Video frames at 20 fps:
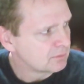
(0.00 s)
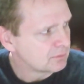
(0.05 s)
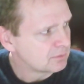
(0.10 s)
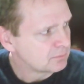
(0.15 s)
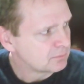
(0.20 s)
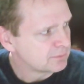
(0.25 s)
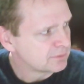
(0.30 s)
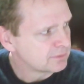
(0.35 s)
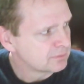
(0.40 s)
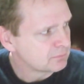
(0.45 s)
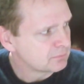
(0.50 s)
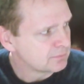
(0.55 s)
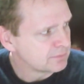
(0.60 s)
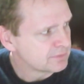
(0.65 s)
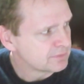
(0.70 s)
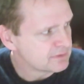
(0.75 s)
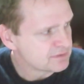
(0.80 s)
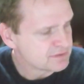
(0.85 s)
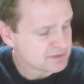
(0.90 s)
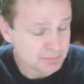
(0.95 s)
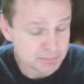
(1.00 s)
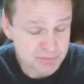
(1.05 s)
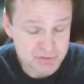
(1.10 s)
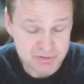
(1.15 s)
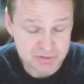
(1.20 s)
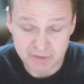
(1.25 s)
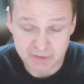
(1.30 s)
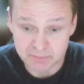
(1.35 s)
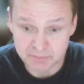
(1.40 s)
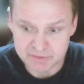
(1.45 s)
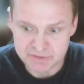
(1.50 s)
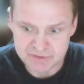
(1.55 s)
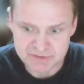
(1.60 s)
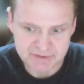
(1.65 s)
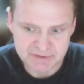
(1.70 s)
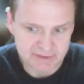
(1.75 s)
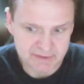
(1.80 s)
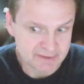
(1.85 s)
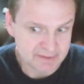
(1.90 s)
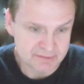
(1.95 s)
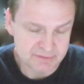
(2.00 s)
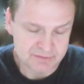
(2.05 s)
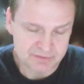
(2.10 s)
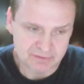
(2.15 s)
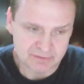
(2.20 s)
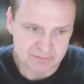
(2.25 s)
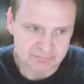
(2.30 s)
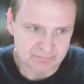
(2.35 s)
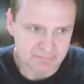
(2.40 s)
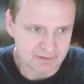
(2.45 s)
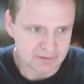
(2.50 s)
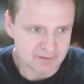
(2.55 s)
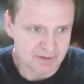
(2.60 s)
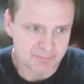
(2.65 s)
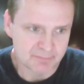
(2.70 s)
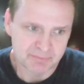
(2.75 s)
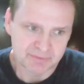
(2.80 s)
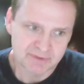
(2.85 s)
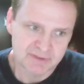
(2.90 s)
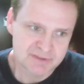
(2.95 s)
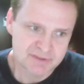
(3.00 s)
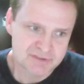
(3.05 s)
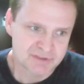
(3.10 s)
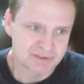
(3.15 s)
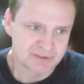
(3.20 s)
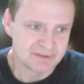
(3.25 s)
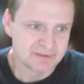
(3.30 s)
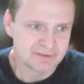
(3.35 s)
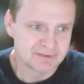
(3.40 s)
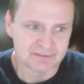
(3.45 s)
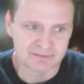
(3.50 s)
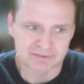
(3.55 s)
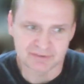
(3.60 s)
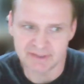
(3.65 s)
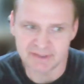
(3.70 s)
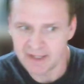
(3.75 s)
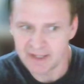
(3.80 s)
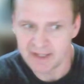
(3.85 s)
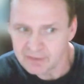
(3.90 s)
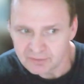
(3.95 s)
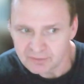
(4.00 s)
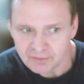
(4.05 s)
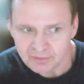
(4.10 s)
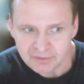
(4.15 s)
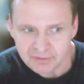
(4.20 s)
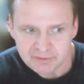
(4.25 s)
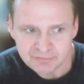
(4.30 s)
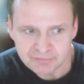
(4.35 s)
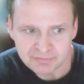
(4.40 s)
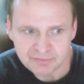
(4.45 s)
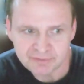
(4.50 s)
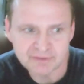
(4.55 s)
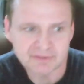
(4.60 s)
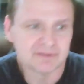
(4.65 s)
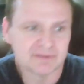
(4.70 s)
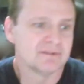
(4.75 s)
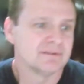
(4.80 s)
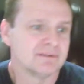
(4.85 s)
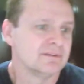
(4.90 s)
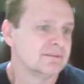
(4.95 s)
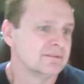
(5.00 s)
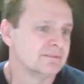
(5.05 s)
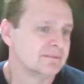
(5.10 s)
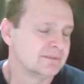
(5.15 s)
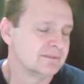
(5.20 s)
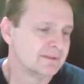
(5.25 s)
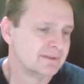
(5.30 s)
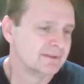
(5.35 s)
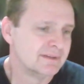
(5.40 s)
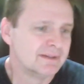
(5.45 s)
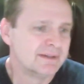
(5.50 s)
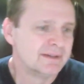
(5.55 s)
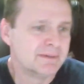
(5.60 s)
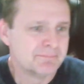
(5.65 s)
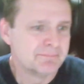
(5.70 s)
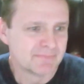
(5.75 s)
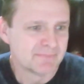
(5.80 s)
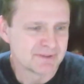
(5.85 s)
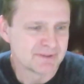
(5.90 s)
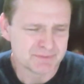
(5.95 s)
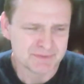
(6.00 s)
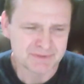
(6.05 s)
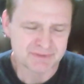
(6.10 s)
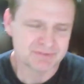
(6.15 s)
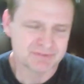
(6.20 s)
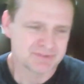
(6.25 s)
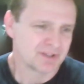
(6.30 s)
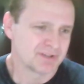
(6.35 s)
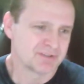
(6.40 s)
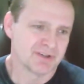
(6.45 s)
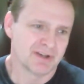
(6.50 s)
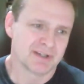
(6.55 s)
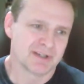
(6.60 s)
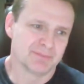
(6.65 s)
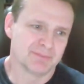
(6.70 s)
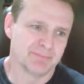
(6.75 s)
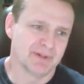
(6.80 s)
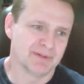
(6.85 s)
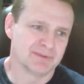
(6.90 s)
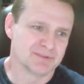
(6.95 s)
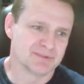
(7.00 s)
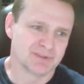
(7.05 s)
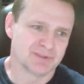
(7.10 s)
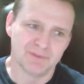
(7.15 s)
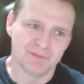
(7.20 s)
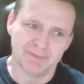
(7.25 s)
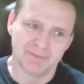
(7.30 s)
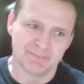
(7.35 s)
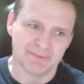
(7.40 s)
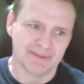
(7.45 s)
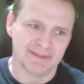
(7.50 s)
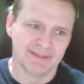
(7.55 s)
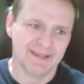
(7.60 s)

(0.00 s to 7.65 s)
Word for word: with, with the summer shred when you said, "Hey, there's a, competition, there's a category for you." when you start talking about a show, I'm like,